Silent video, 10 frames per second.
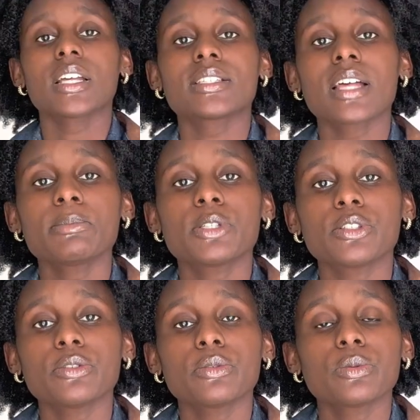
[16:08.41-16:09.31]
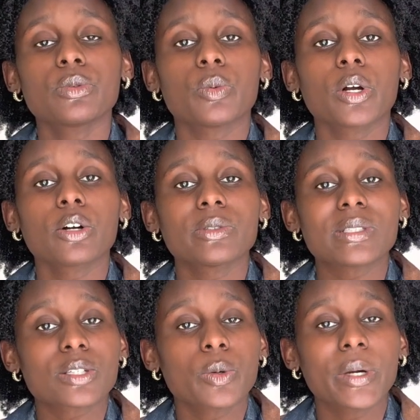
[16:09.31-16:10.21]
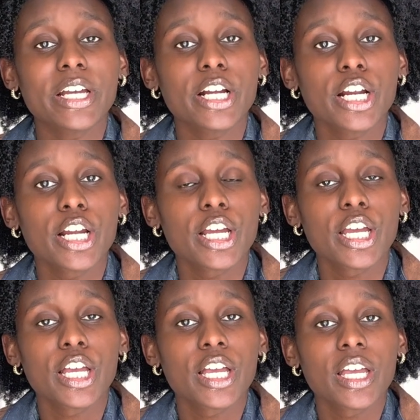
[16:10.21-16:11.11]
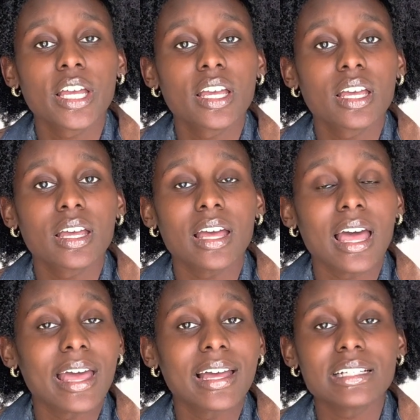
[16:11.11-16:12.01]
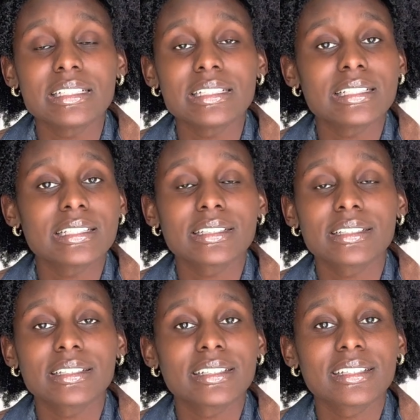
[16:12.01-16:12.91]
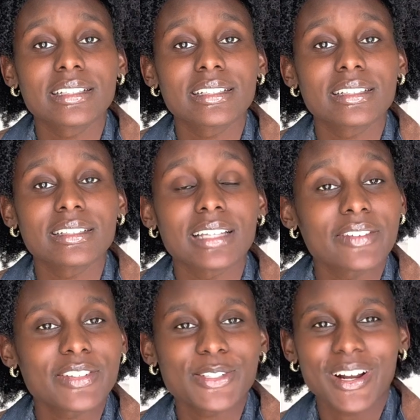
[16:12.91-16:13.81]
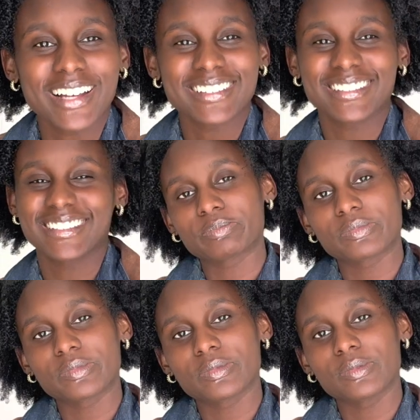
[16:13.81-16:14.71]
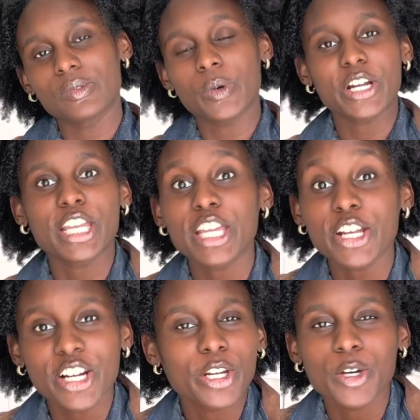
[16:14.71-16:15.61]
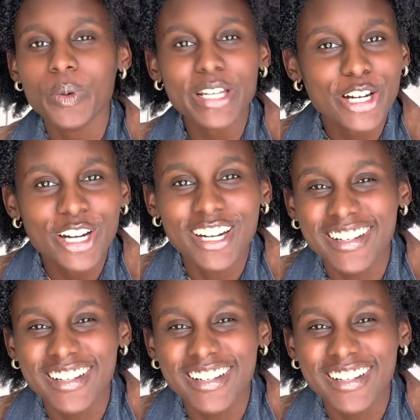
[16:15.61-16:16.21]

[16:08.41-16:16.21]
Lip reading: It's up to you. The world is queer and life is great. We're here, we're queer.